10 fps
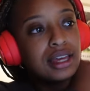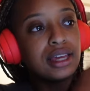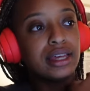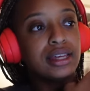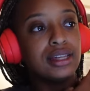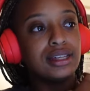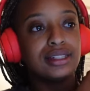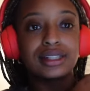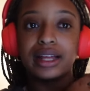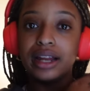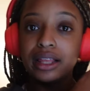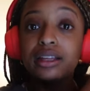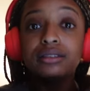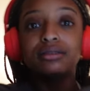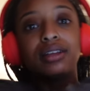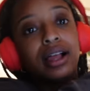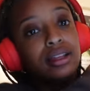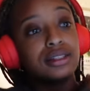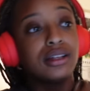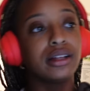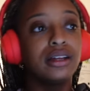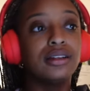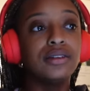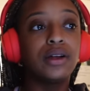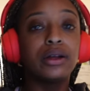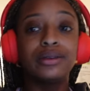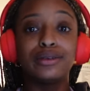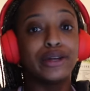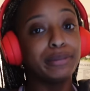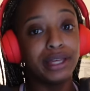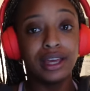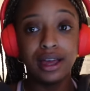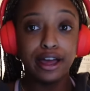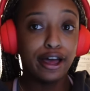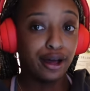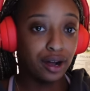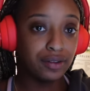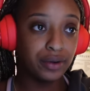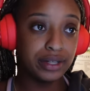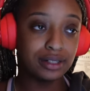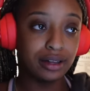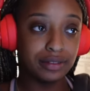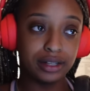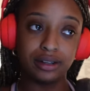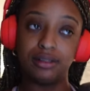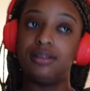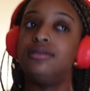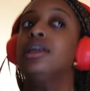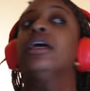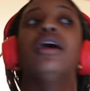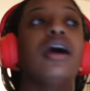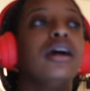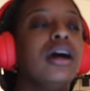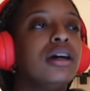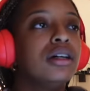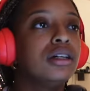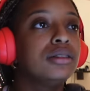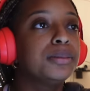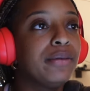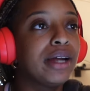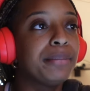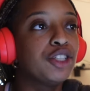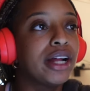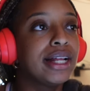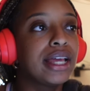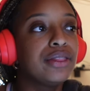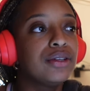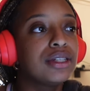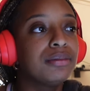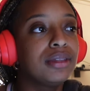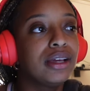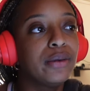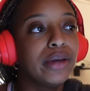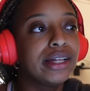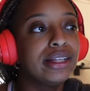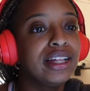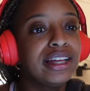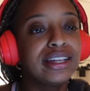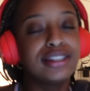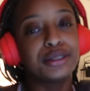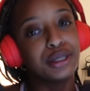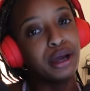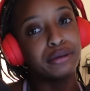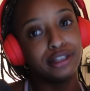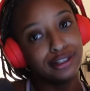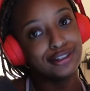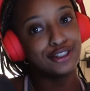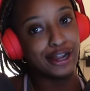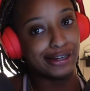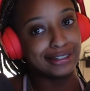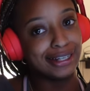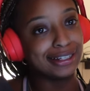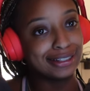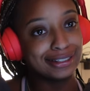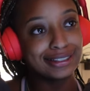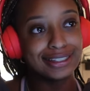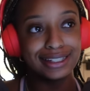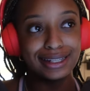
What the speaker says: is Claire de Lune. I listen to Claire de Lune on repeat. I've always loved Claire de Lune. And when I'm trying to get through something quickly, like it's not really distracting to